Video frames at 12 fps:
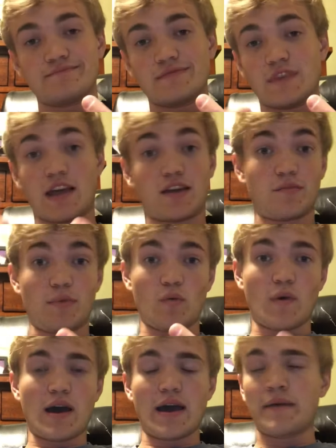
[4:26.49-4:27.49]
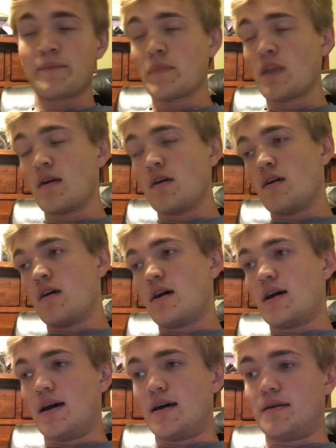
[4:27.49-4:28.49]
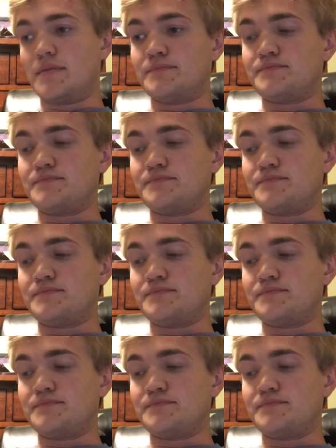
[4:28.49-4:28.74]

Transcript: That could be why. But